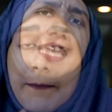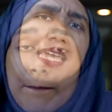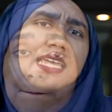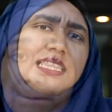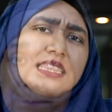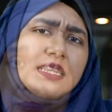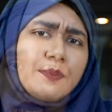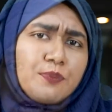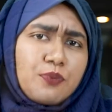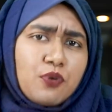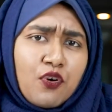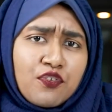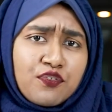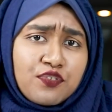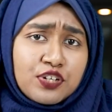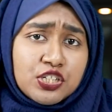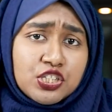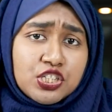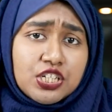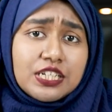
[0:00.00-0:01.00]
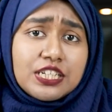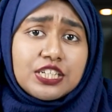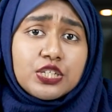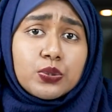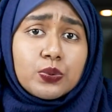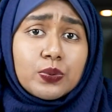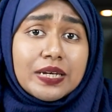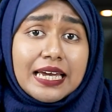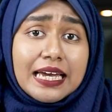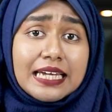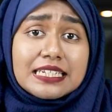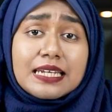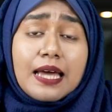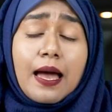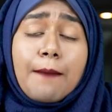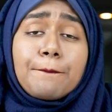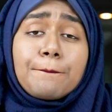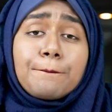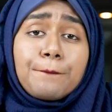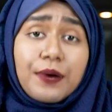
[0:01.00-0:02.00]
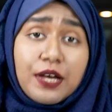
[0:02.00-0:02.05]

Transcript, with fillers: In the pro version, you get a